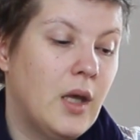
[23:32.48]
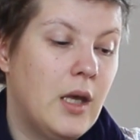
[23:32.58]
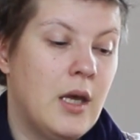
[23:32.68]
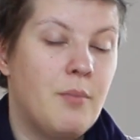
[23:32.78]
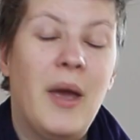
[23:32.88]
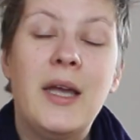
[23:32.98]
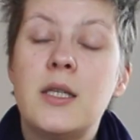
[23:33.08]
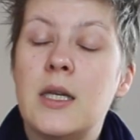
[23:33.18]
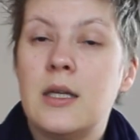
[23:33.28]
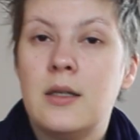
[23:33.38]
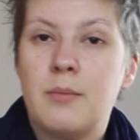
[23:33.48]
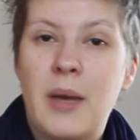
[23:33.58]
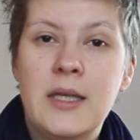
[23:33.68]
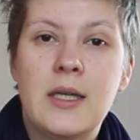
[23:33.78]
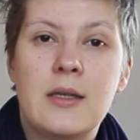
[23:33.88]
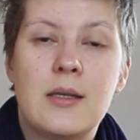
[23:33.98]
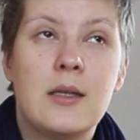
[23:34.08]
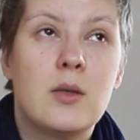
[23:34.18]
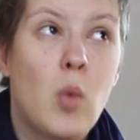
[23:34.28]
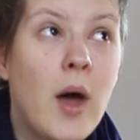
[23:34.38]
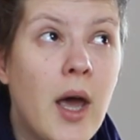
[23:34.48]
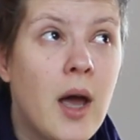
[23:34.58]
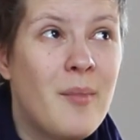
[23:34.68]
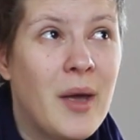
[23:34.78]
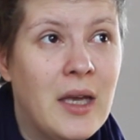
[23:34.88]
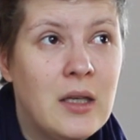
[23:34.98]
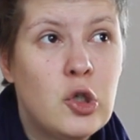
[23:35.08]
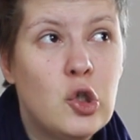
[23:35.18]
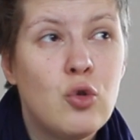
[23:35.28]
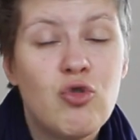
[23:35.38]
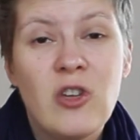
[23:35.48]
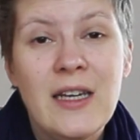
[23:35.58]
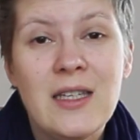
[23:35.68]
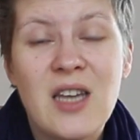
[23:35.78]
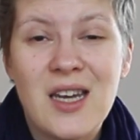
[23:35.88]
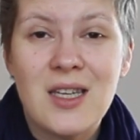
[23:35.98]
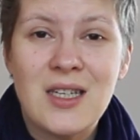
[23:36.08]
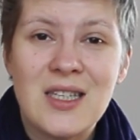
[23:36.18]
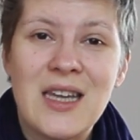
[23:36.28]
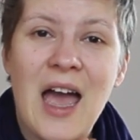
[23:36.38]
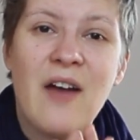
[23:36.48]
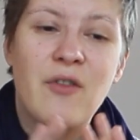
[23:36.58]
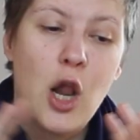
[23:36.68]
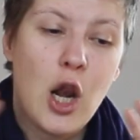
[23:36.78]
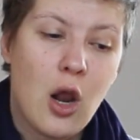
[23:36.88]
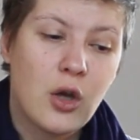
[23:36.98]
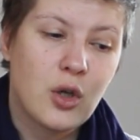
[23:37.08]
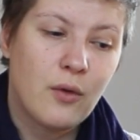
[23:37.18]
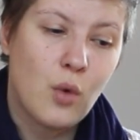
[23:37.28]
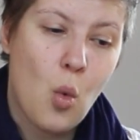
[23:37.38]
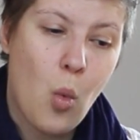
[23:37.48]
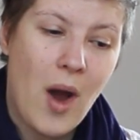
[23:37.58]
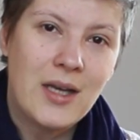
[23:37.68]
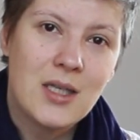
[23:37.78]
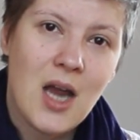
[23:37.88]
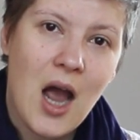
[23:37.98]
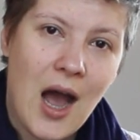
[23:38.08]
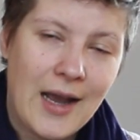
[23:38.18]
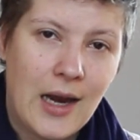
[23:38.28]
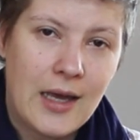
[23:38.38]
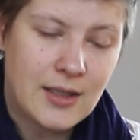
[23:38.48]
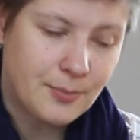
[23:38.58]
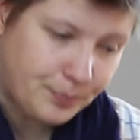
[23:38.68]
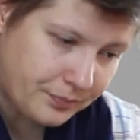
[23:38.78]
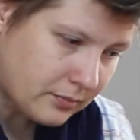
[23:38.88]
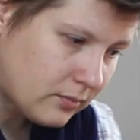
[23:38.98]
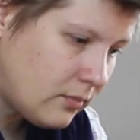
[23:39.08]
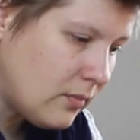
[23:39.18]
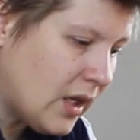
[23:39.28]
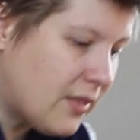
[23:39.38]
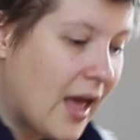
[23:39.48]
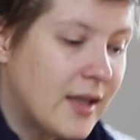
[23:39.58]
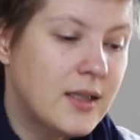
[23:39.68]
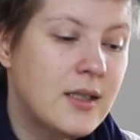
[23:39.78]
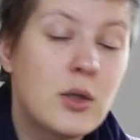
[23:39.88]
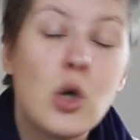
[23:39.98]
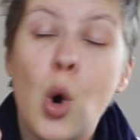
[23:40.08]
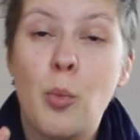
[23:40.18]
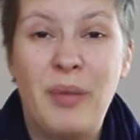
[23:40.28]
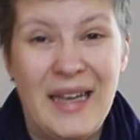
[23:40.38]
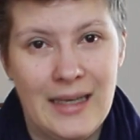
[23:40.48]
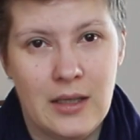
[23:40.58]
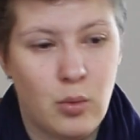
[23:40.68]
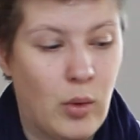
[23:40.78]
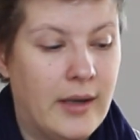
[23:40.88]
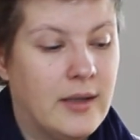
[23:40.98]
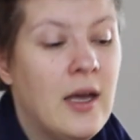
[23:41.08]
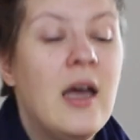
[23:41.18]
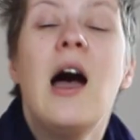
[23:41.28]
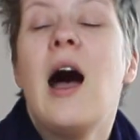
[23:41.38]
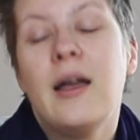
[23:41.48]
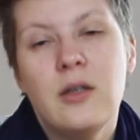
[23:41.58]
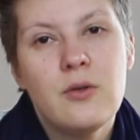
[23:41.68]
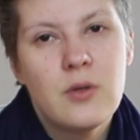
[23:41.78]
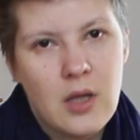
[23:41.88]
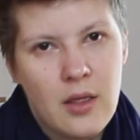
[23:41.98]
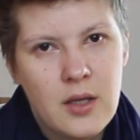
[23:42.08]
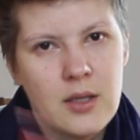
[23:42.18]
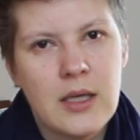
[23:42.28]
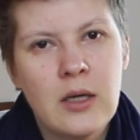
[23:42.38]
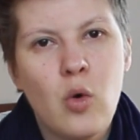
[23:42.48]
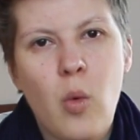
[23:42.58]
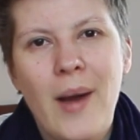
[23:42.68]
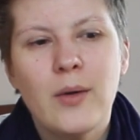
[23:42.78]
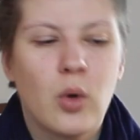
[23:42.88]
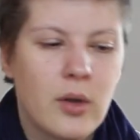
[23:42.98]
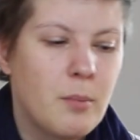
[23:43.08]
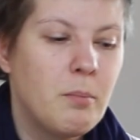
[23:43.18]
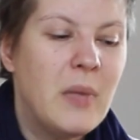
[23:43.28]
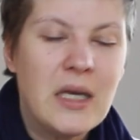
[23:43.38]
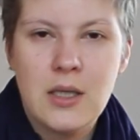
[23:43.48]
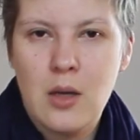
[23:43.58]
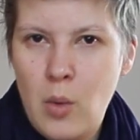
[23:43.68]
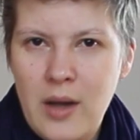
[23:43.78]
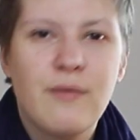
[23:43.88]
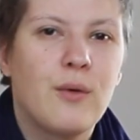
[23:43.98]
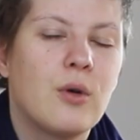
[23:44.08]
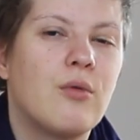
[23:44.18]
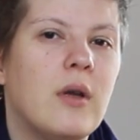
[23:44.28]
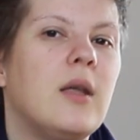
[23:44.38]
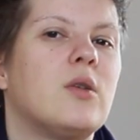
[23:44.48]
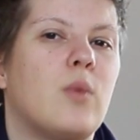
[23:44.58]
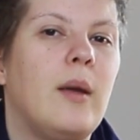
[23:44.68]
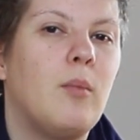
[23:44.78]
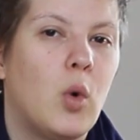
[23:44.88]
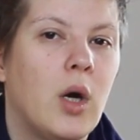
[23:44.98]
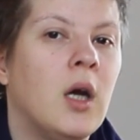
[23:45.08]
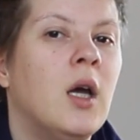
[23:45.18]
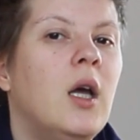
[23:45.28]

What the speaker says: in painting, since what I paint usually doesn't have a lot of white highlight that is opaque white. I use the zinc white or the mixing white for acrylics way more